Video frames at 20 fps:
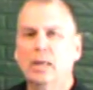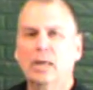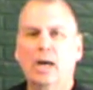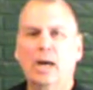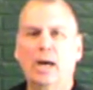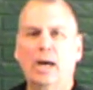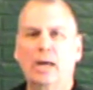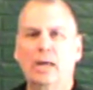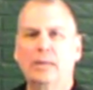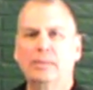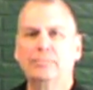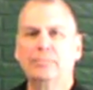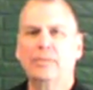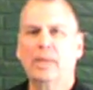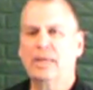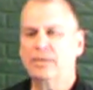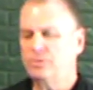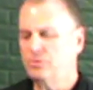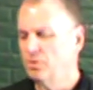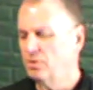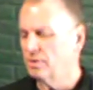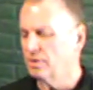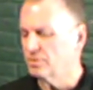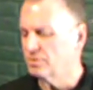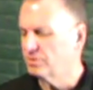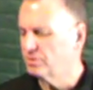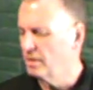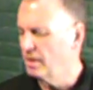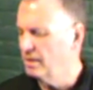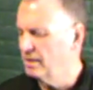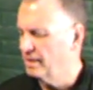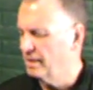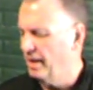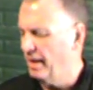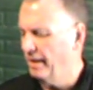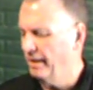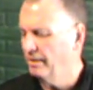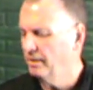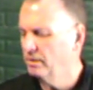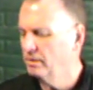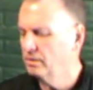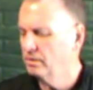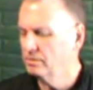As you can see today,